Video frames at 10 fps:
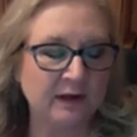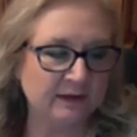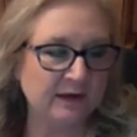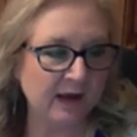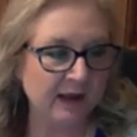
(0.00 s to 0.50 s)

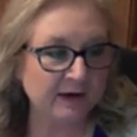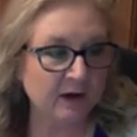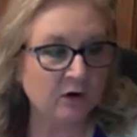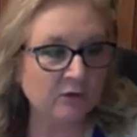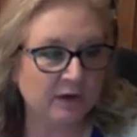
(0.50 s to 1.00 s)
Dee, I
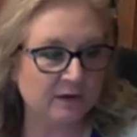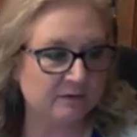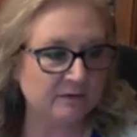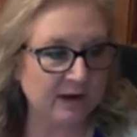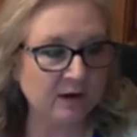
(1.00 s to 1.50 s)
know that
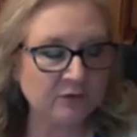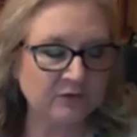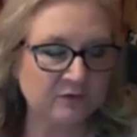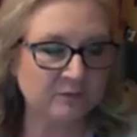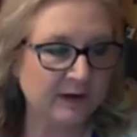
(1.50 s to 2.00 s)
sales
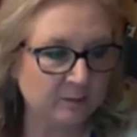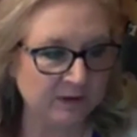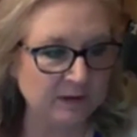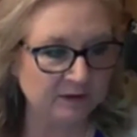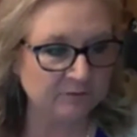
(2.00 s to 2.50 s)
has made a
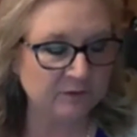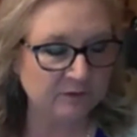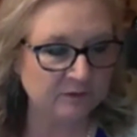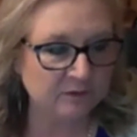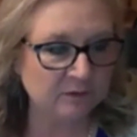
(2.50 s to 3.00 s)
big difference
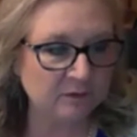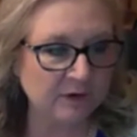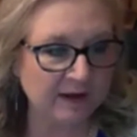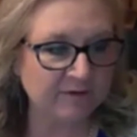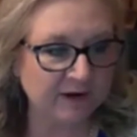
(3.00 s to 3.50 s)
in your
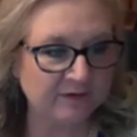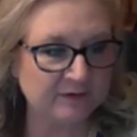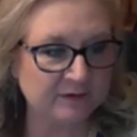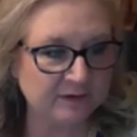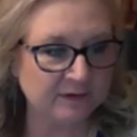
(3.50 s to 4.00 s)
life,
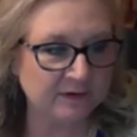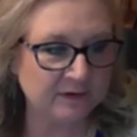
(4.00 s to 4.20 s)
hasn't it?